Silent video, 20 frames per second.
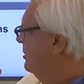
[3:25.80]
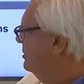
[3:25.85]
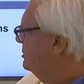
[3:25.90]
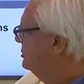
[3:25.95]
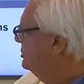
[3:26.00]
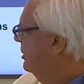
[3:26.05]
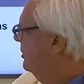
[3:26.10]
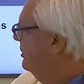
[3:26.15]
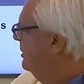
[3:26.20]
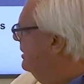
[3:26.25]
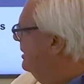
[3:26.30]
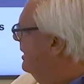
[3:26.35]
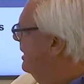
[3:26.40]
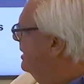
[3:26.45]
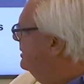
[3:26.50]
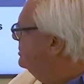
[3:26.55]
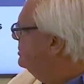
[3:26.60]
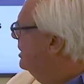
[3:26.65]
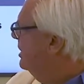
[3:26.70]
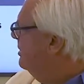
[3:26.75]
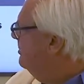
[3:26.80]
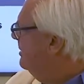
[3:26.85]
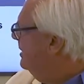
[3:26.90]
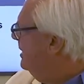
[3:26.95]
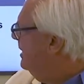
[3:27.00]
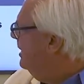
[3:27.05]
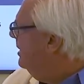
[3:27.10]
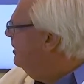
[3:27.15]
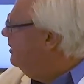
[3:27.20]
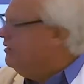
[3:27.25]
show you a gentleman
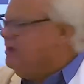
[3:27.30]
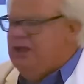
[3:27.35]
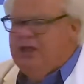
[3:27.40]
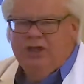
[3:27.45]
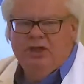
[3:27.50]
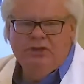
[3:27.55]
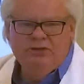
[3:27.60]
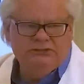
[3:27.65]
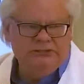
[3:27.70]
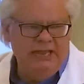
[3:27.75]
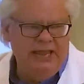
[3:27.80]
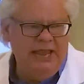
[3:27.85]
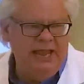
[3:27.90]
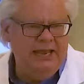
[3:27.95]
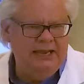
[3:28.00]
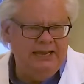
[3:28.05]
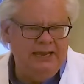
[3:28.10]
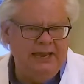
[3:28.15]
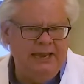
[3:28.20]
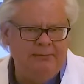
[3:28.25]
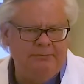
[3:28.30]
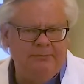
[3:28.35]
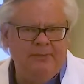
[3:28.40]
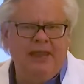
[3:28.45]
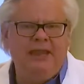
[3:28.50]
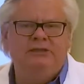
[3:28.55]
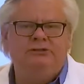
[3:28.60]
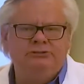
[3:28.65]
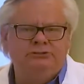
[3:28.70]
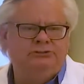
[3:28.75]
here who's had a
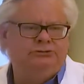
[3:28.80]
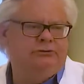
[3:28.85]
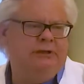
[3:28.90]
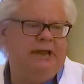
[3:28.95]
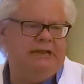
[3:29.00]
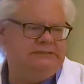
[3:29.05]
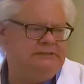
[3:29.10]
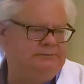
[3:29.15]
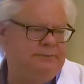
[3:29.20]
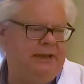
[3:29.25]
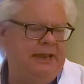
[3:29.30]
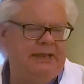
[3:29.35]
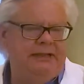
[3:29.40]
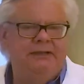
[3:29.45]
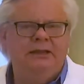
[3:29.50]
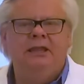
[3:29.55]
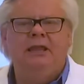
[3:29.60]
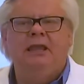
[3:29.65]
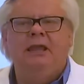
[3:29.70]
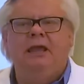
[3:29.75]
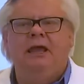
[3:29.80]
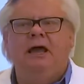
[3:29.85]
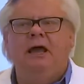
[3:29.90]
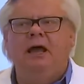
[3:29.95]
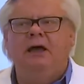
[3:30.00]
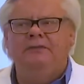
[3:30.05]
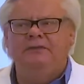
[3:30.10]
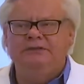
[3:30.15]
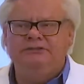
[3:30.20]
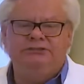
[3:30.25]
major transplant.
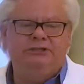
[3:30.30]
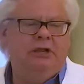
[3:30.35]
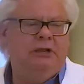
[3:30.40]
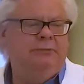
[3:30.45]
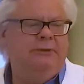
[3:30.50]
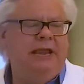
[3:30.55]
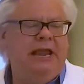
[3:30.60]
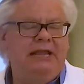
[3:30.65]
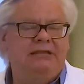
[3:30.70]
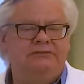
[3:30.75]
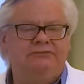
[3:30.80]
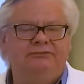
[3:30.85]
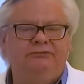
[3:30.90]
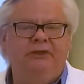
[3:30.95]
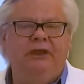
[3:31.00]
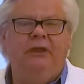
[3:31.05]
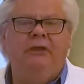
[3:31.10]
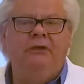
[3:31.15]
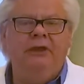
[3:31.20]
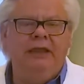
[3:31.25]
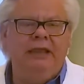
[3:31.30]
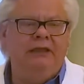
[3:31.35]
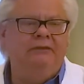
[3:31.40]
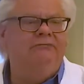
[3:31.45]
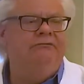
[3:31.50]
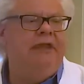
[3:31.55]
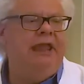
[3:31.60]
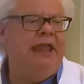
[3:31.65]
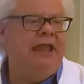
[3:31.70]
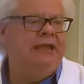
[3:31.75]
This gentleman has very
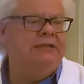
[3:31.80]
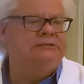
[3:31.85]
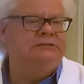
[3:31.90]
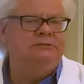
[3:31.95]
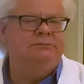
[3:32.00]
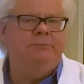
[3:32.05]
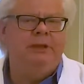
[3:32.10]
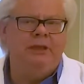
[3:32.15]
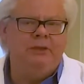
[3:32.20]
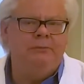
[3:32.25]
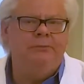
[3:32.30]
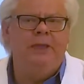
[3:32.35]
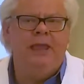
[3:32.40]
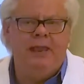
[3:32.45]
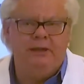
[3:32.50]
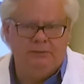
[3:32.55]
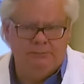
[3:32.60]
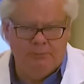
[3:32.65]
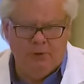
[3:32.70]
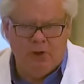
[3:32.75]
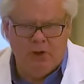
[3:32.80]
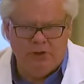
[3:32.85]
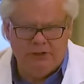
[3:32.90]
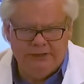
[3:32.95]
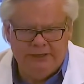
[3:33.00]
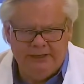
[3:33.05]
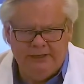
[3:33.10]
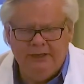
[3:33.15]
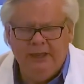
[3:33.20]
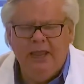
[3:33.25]
advanced male pattern
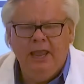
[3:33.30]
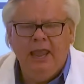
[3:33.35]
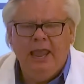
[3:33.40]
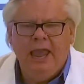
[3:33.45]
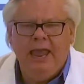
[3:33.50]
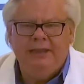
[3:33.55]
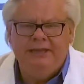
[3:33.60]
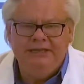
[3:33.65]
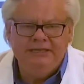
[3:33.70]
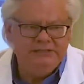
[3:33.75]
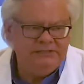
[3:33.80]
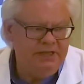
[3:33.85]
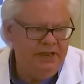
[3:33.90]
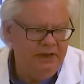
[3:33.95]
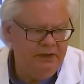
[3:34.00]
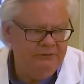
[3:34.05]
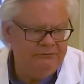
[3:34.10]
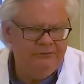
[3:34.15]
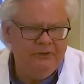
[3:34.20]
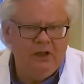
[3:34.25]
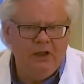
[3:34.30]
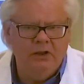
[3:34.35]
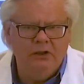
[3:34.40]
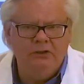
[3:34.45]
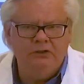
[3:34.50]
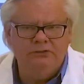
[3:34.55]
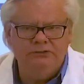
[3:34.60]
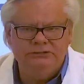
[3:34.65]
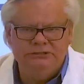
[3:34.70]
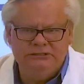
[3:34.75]
balding, and his hair
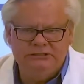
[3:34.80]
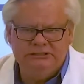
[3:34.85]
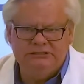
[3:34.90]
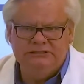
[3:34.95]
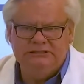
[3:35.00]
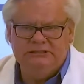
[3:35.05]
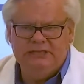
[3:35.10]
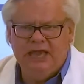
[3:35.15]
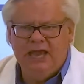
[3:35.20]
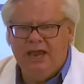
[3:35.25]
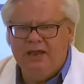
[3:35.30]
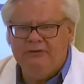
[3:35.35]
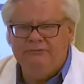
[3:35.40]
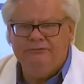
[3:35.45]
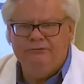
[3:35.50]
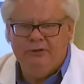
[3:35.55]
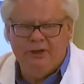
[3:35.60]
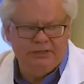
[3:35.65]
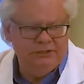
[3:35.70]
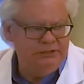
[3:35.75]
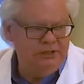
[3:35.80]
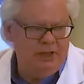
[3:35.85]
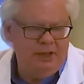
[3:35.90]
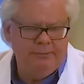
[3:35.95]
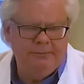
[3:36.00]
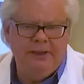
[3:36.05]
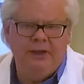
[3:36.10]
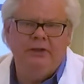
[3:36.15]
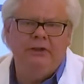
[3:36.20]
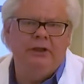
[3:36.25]
follicles in this entire front and
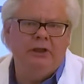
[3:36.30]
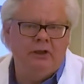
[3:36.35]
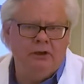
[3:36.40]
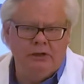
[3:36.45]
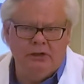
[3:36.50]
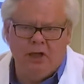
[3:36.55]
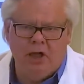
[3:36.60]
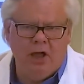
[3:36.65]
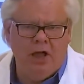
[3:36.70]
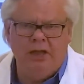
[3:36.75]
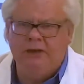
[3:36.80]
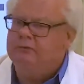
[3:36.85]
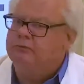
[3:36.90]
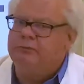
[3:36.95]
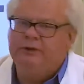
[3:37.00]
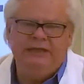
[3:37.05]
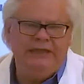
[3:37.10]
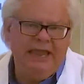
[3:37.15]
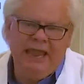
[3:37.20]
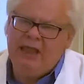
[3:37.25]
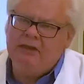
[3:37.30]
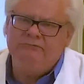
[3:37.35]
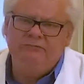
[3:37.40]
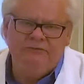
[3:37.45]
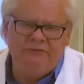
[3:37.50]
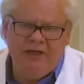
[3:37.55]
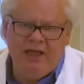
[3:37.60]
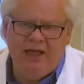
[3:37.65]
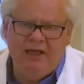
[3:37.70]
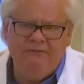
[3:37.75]
top area are gone. We can't
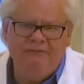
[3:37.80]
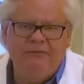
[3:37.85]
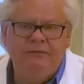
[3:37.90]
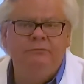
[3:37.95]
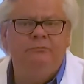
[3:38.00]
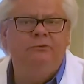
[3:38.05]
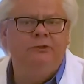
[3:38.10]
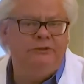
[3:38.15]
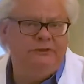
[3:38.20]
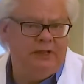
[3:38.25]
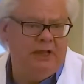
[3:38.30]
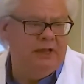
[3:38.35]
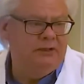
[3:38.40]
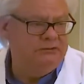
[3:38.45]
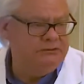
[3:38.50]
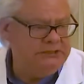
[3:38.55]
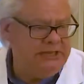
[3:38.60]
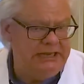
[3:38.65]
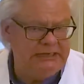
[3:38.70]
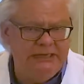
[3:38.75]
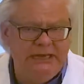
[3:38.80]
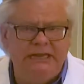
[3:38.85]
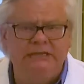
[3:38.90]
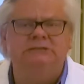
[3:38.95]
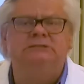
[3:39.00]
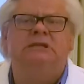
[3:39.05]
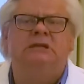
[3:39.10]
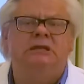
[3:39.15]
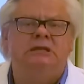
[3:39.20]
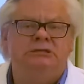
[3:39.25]
revive them with the other
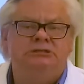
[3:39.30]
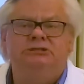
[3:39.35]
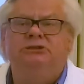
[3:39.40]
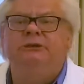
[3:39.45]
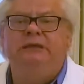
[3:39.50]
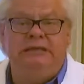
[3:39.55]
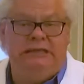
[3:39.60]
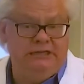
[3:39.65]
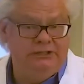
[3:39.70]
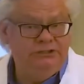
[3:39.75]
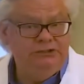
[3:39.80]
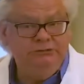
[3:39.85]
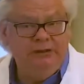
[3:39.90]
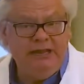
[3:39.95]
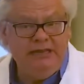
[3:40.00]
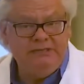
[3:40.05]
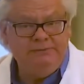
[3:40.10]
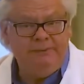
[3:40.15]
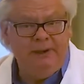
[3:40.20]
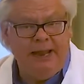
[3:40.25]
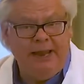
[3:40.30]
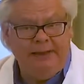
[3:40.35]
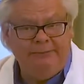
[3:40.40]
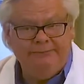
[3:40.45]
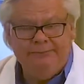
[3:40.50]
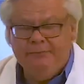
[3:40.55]
techniques, so he needs a transplant.